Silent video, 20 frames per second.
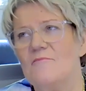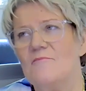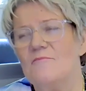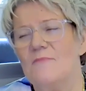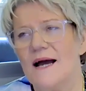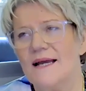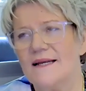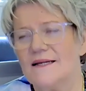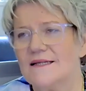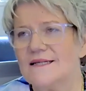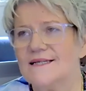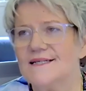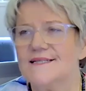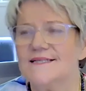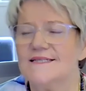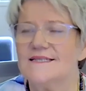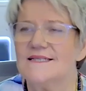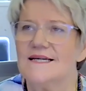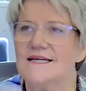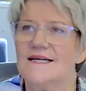
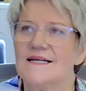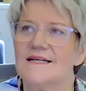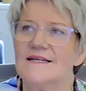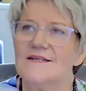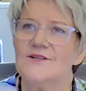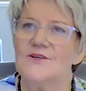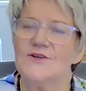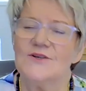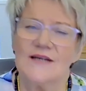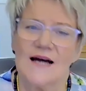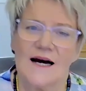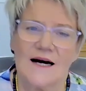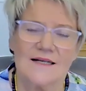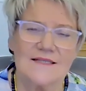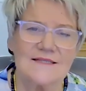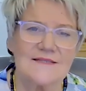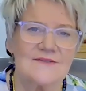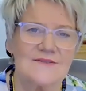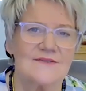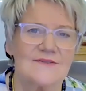Maitland and
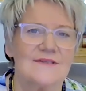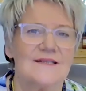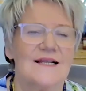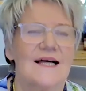Newcastle.